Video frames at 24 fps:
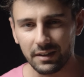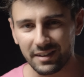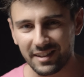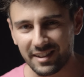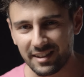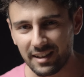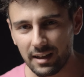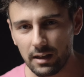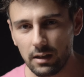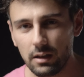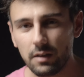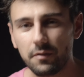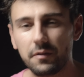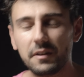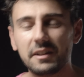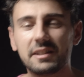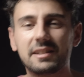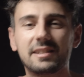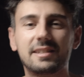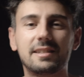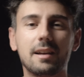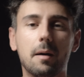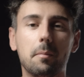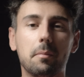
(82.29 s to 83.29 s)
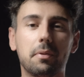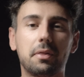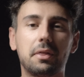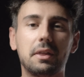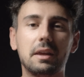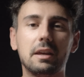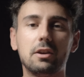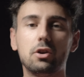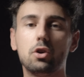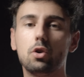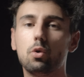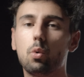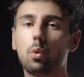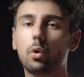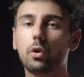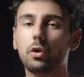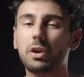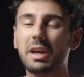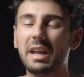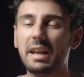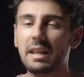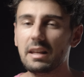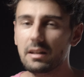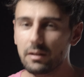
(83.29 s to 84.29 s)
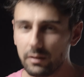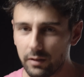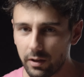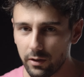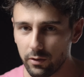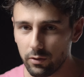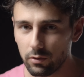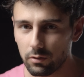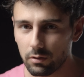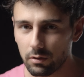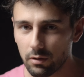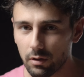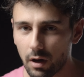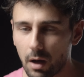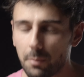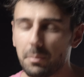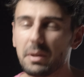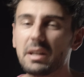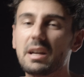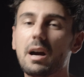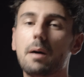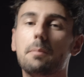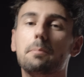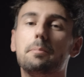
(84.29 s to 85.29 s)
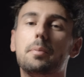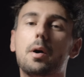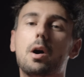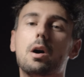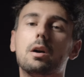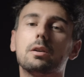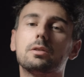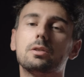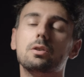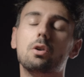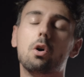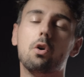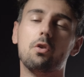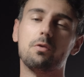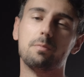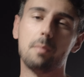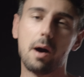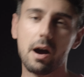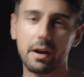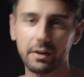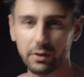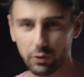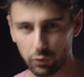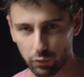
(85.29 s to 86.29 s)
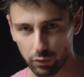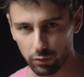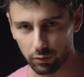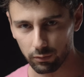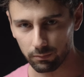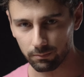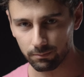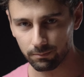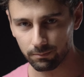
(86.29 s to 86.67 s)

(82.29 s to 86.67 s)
and see if it's something you want to get into and become part of my crew.